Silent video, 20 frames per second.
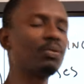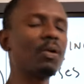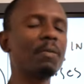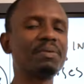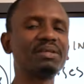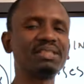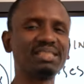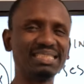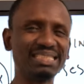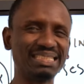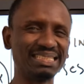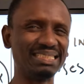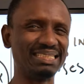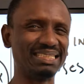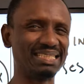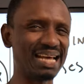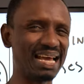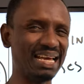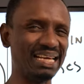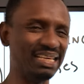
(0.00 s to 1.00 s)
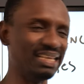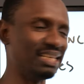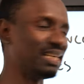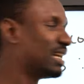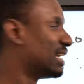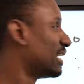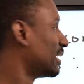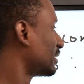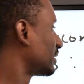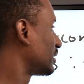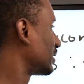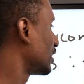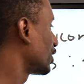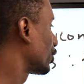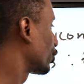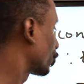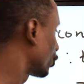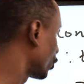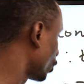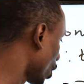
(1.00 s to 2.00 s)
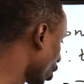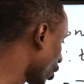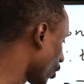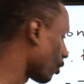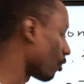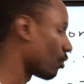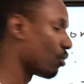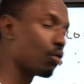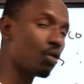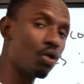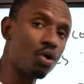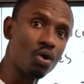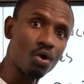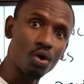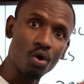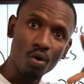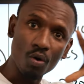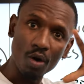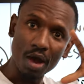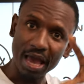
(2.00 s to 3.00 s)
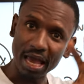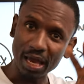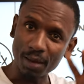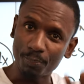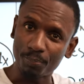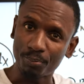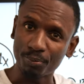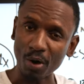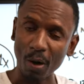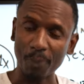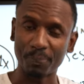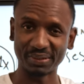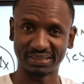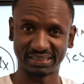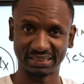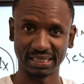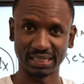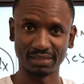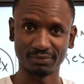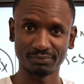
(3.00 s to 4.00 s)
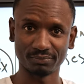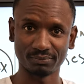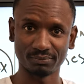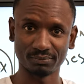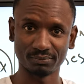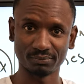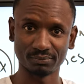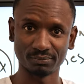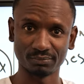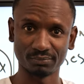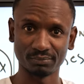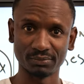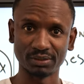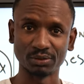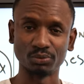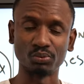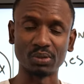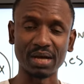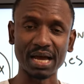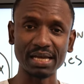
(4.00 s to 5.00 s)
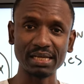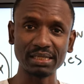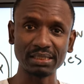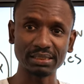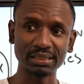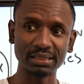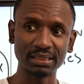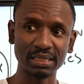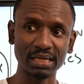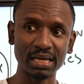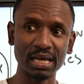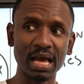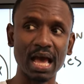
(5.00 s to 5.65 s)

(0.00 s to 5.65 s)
property today, secure a property, right?